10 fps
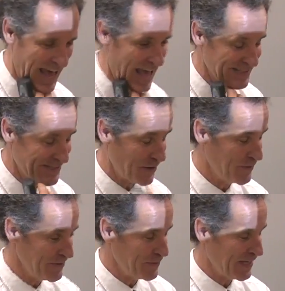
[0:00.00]
And so
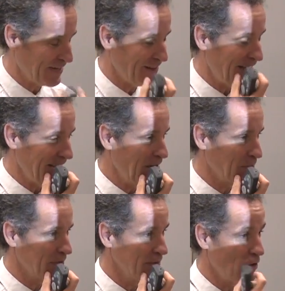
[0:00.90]
we get a lot of help.
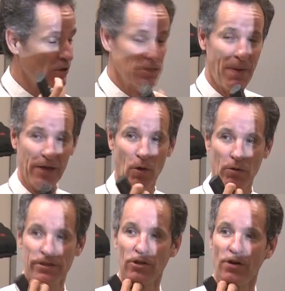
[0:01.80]
Notice my
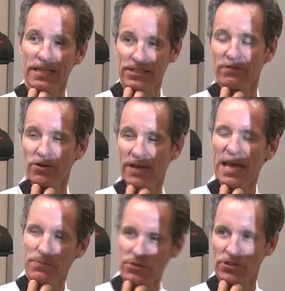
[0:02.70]
goal to learn each of your
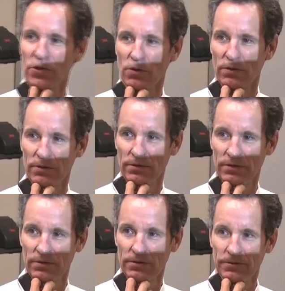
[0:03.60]
names too.
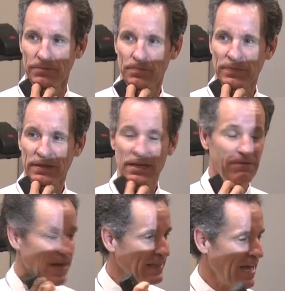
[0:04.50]

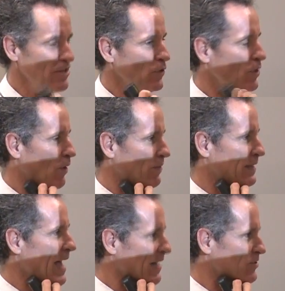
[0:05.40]
if I let you know
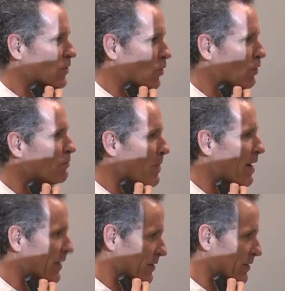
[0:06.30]
that that is a goal of mine?